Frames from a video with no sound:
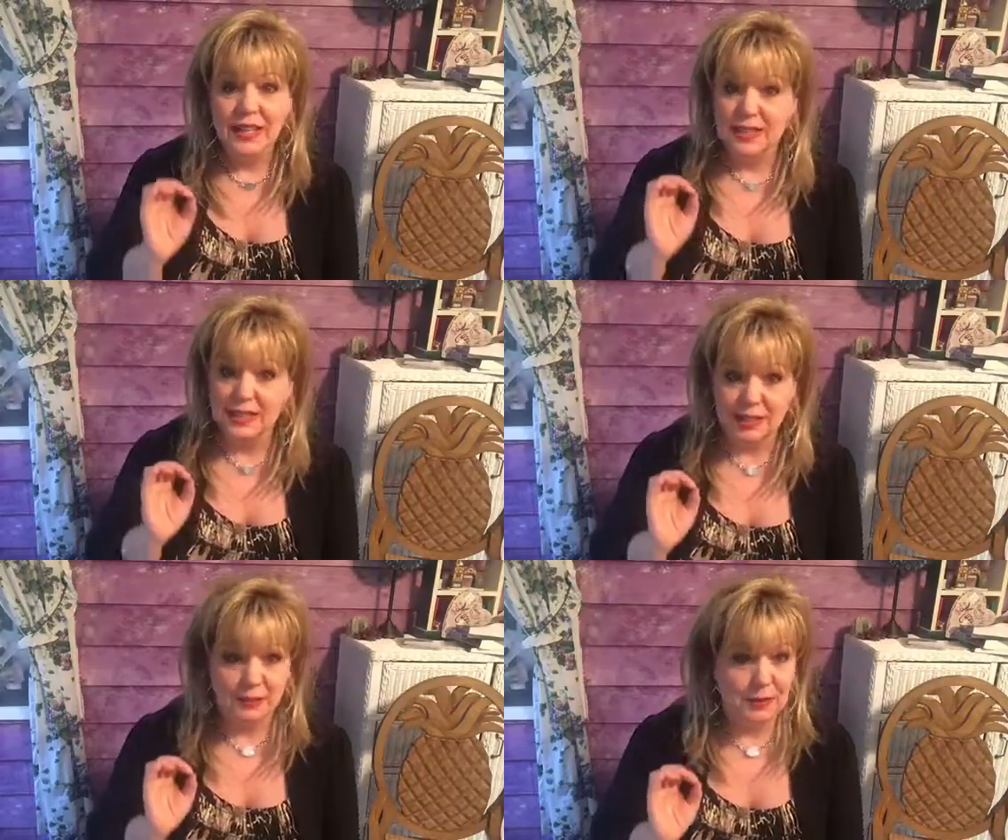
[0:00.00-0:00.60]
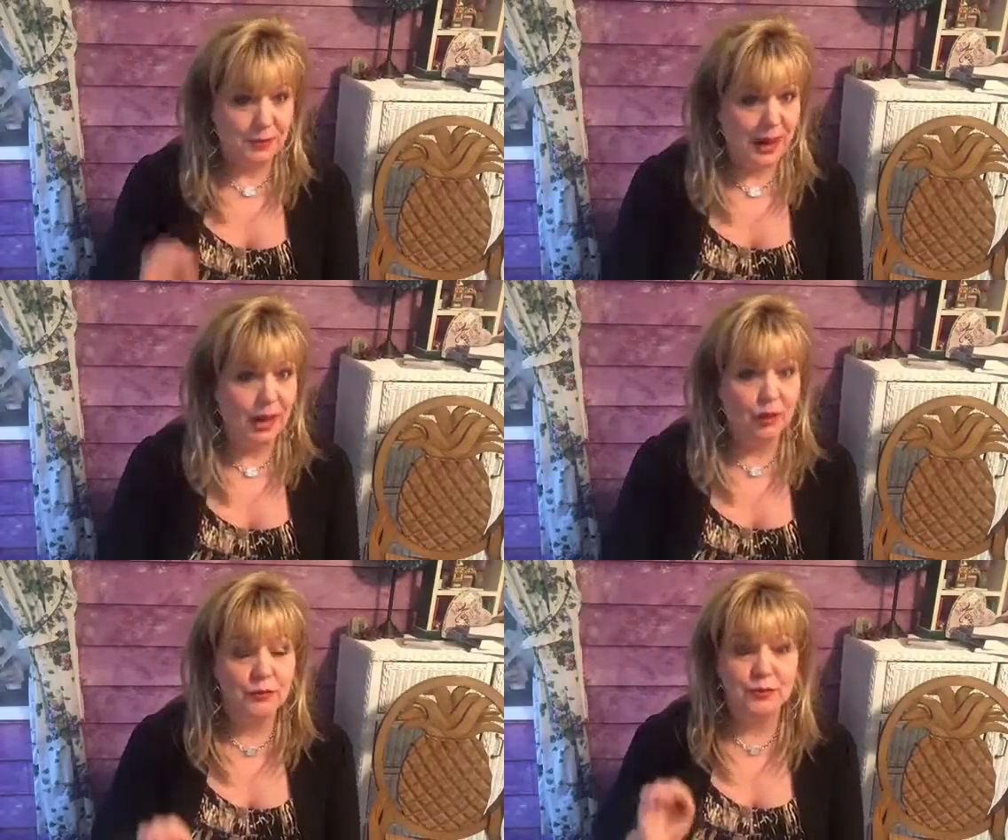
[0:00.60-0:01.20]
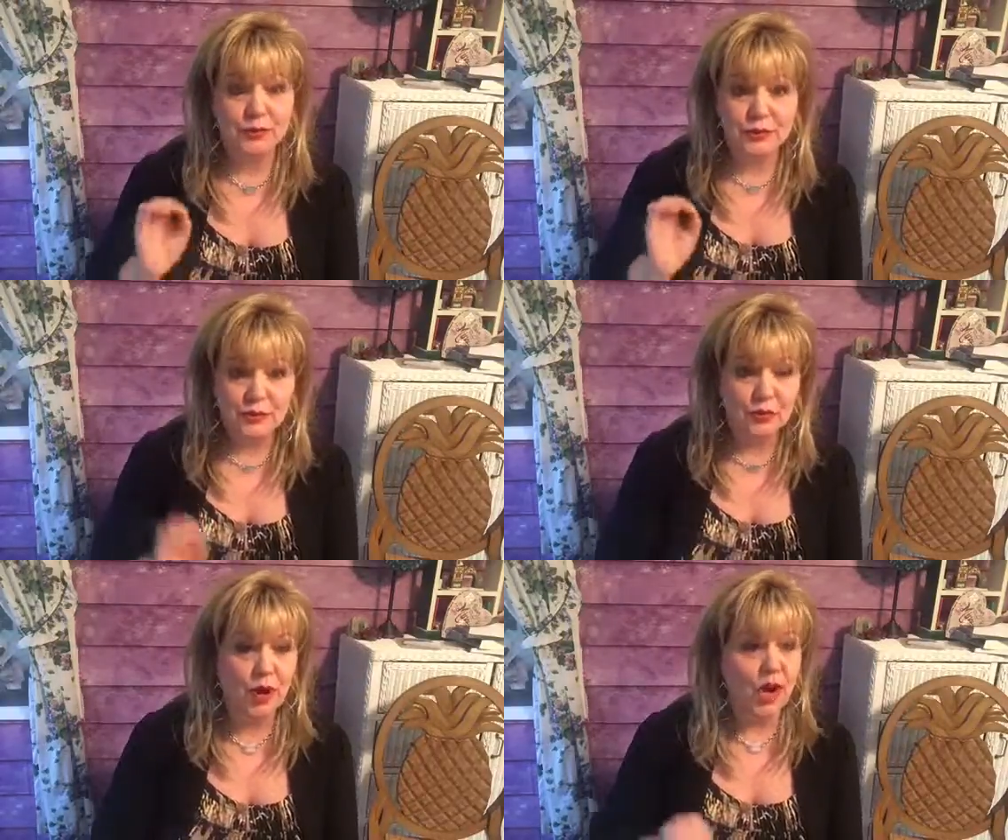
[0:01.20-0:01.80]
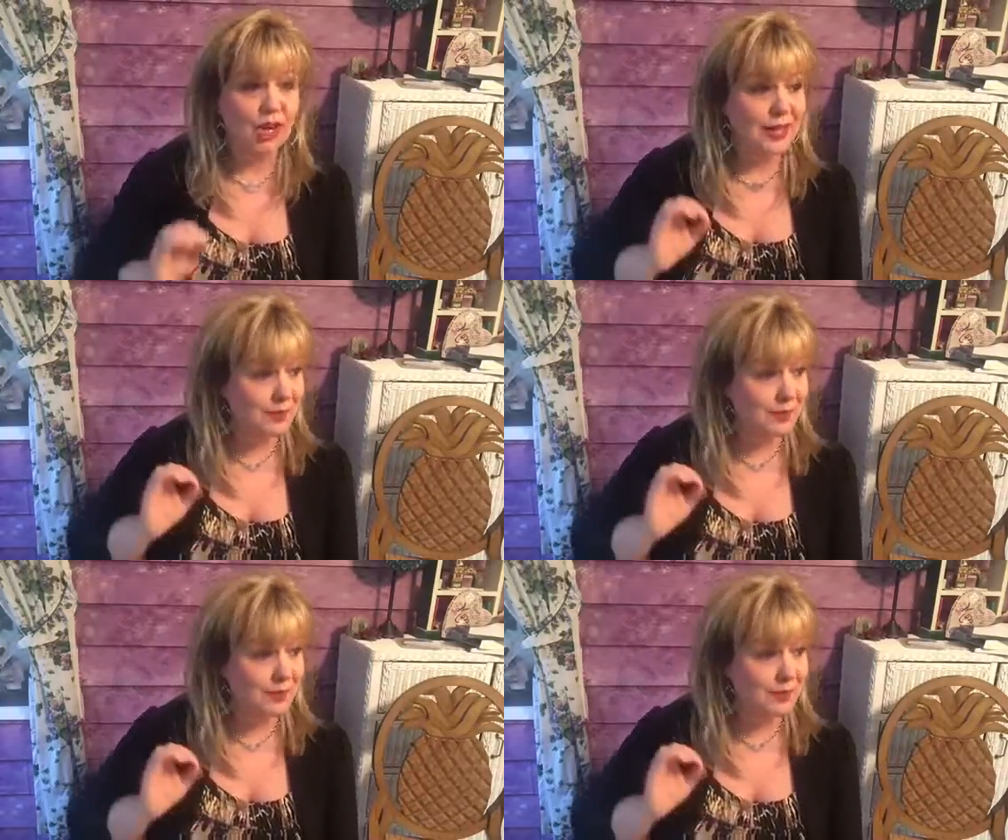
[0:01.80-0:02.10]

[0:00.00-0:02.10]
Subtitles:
It's going to be powerful, strong.